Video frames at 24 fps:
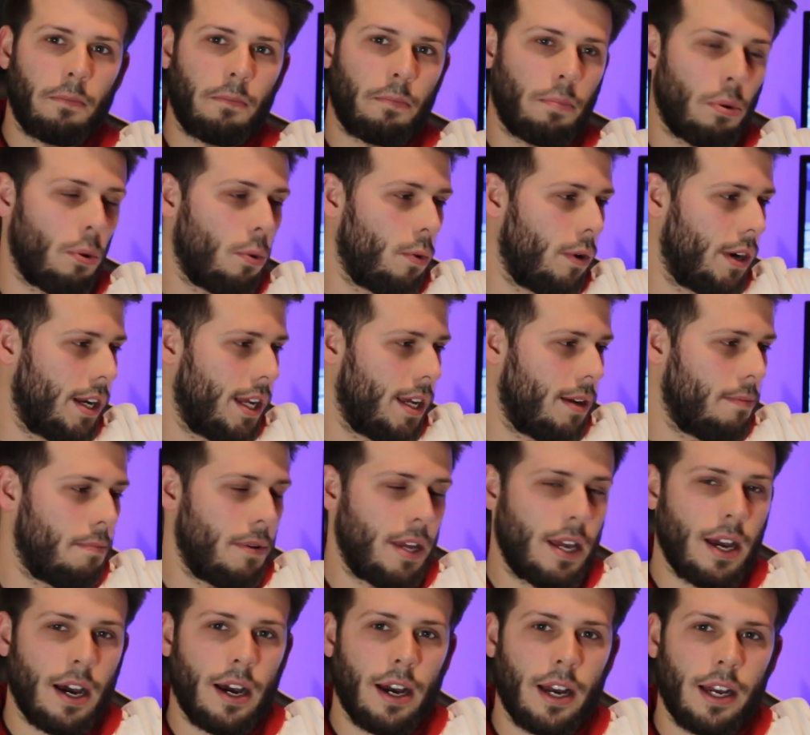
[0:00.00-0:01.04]
pointing
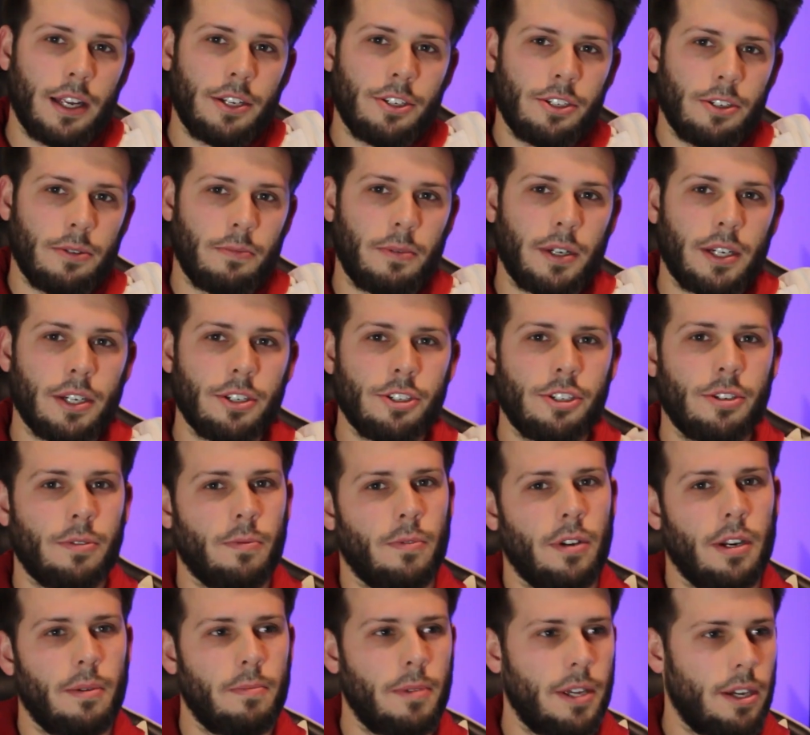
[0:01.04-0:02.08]
behind you, because you
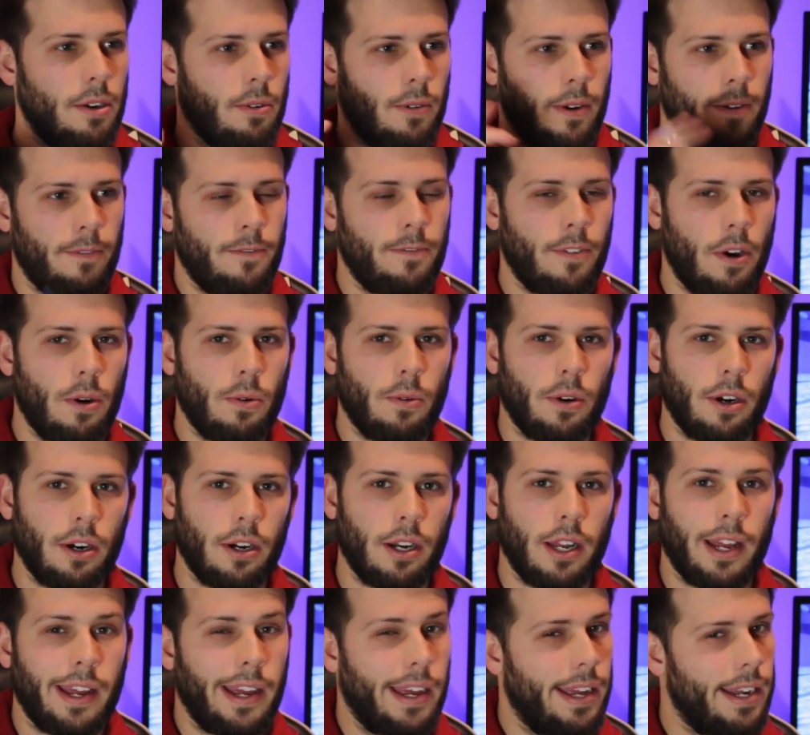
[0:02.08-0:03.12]
want to be going forward,